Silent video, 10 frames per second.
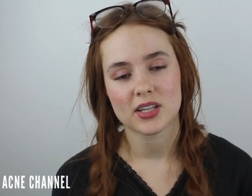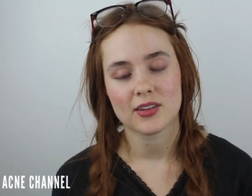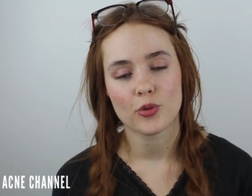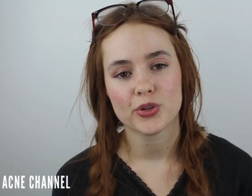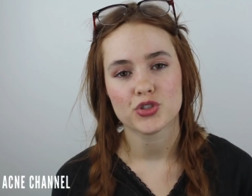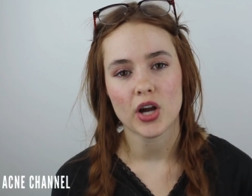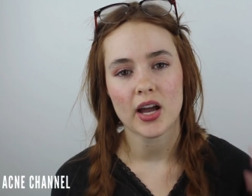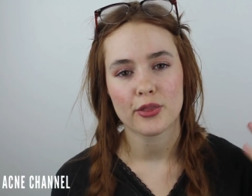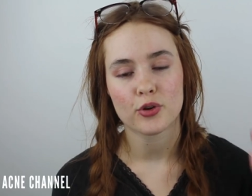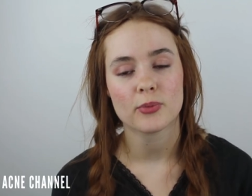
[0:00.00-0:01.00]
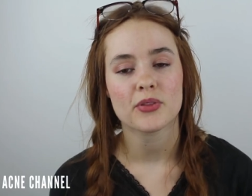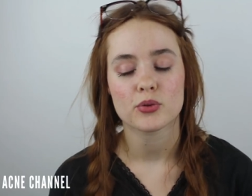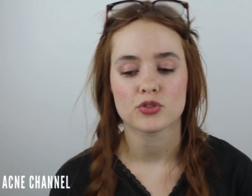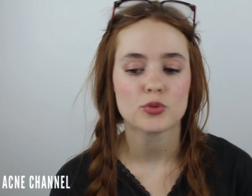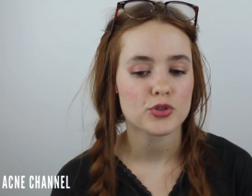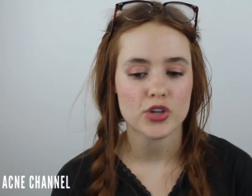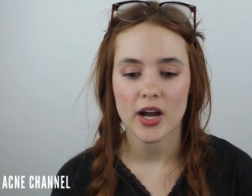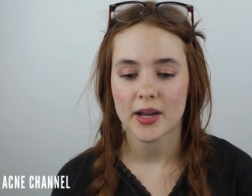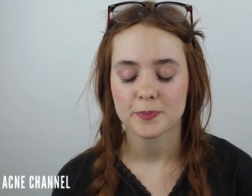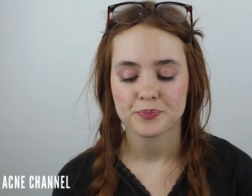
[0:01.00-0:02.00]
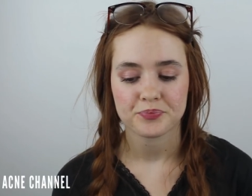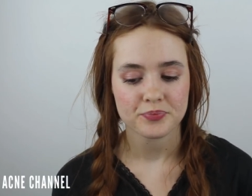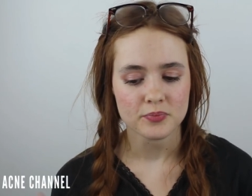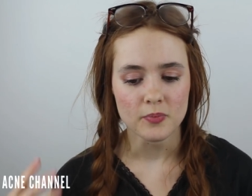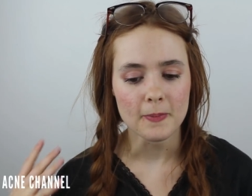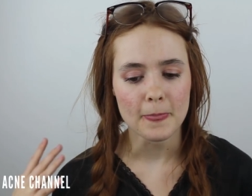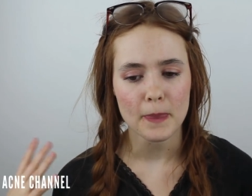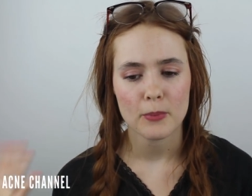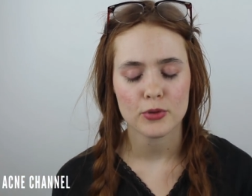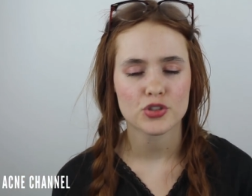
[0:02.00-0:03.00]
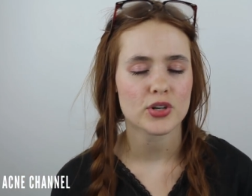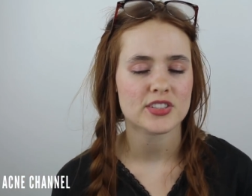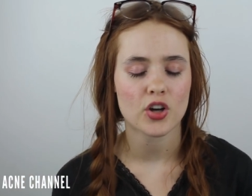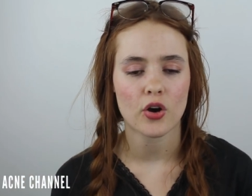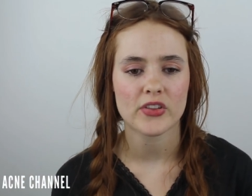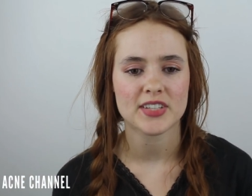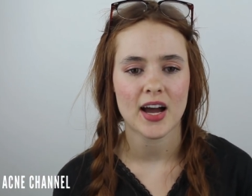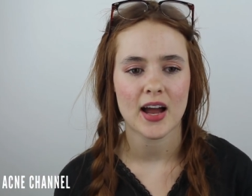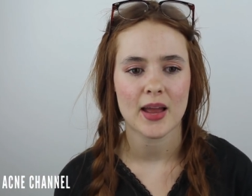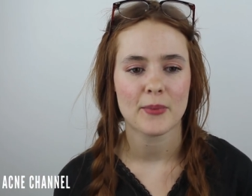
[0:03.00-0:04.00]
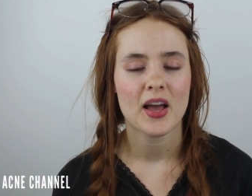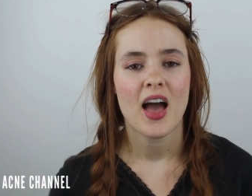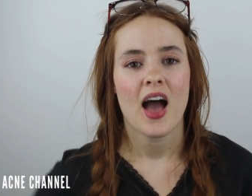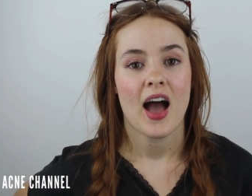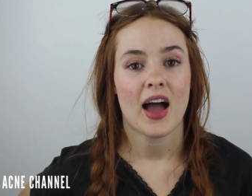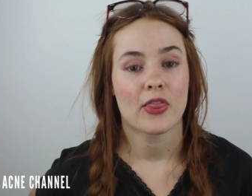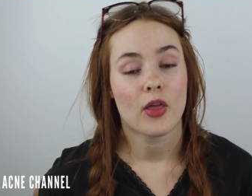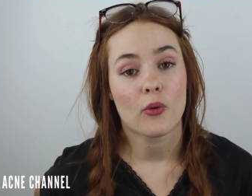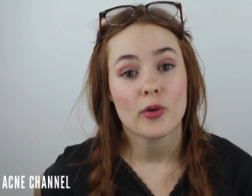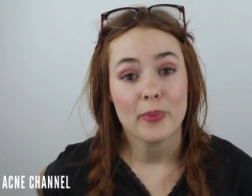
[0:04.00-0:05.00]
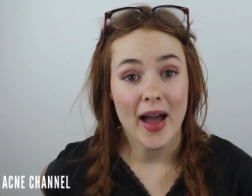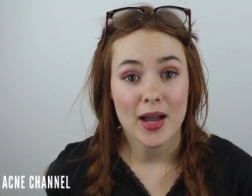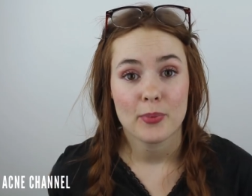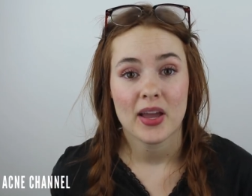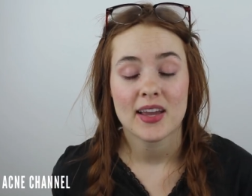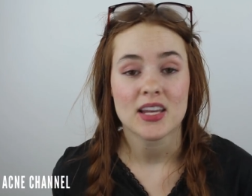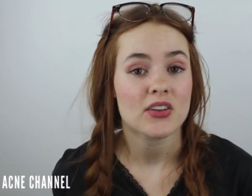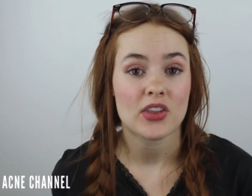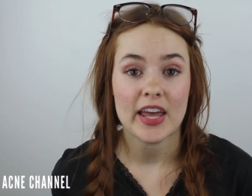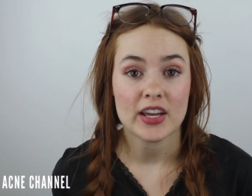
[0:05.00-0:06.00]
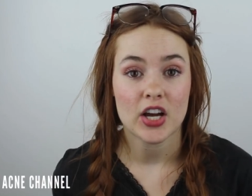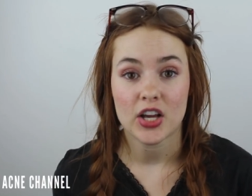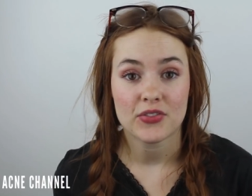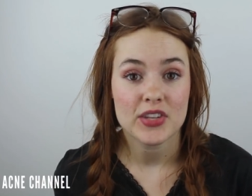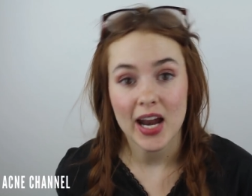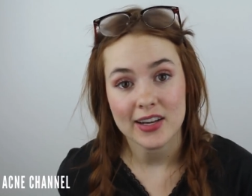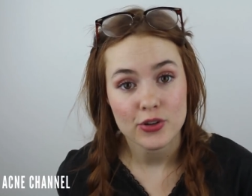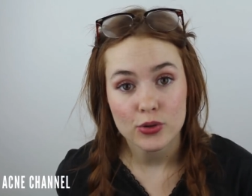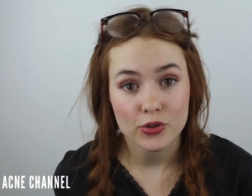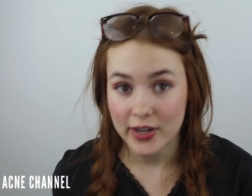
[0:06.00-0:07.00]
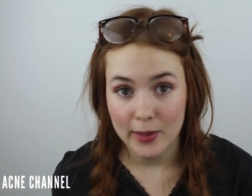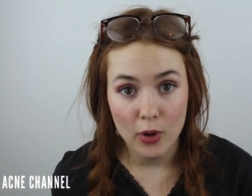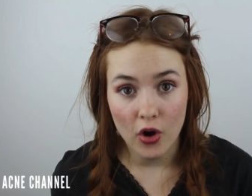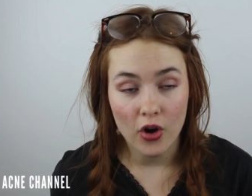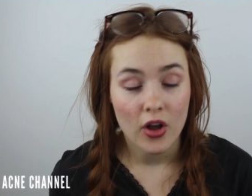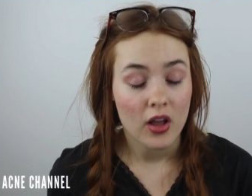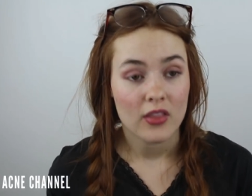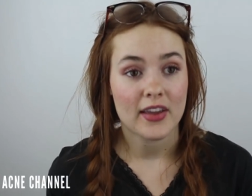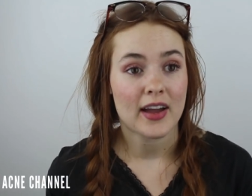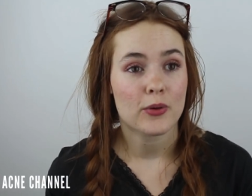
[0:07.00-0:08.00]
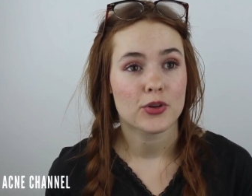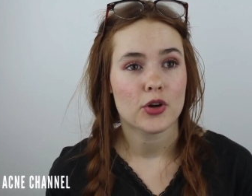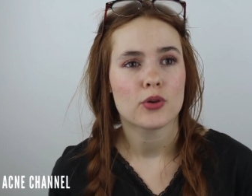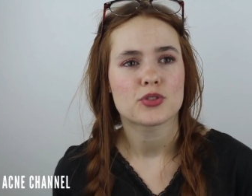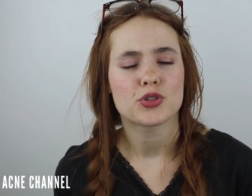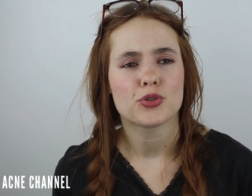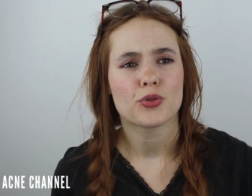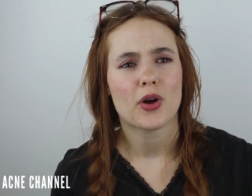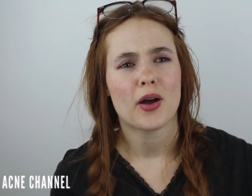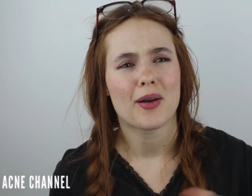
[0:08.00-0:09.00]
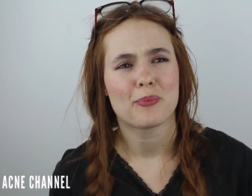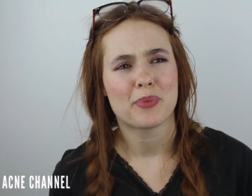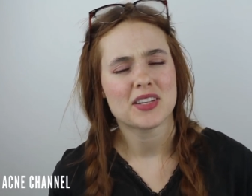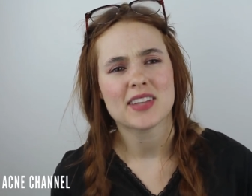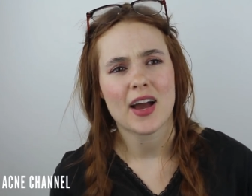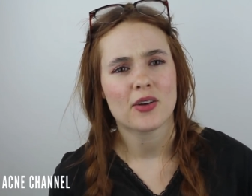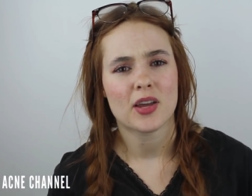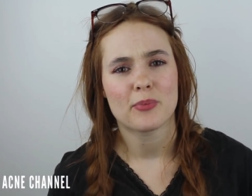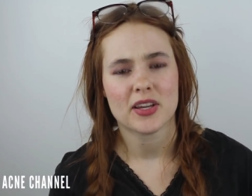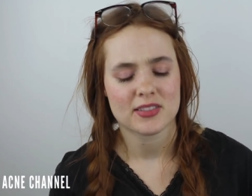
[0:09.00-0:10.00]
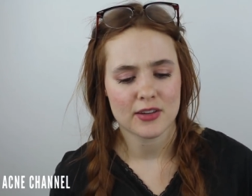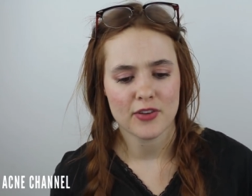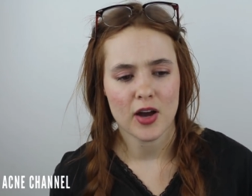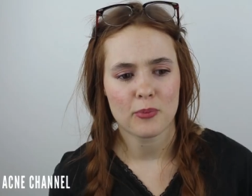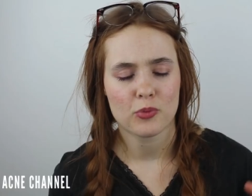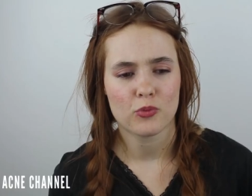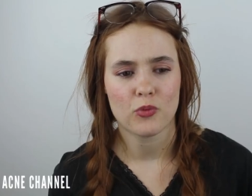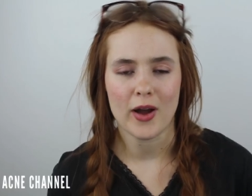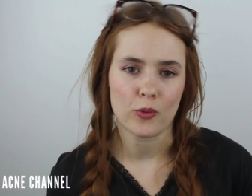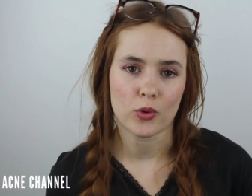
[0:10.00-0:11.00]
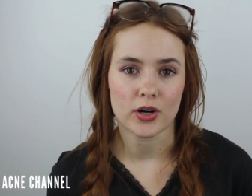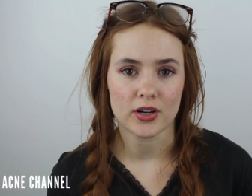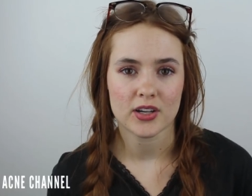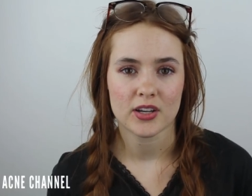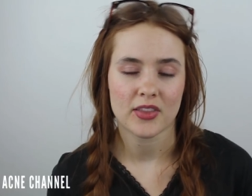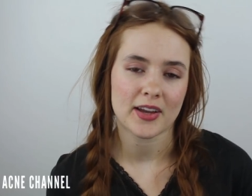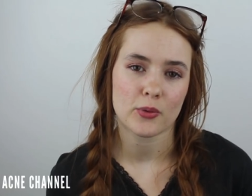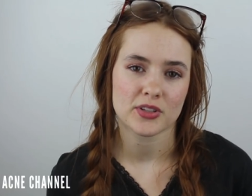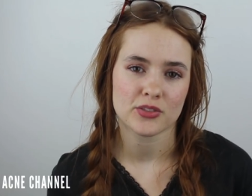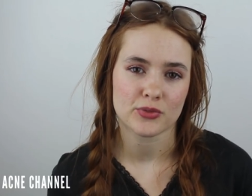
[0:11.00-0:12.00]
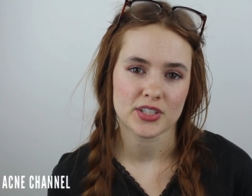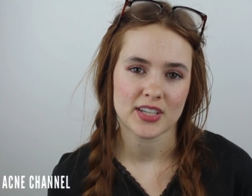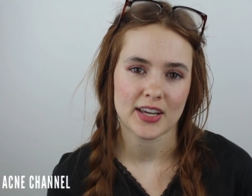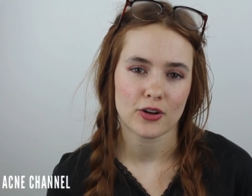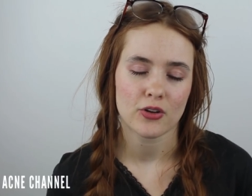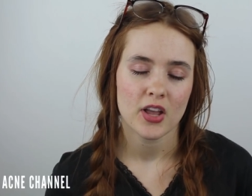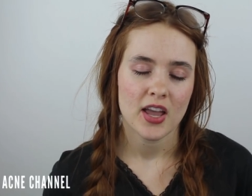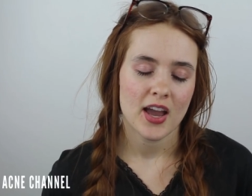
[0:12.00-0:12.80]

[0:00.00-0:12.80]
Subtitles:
getting a little bit dry. Third month, I was super dry, moisturizing all the time, had lower back pain like a 9-year-old grandma. Like I would go to bend down and pick stuff up at work. Like I worked in retail.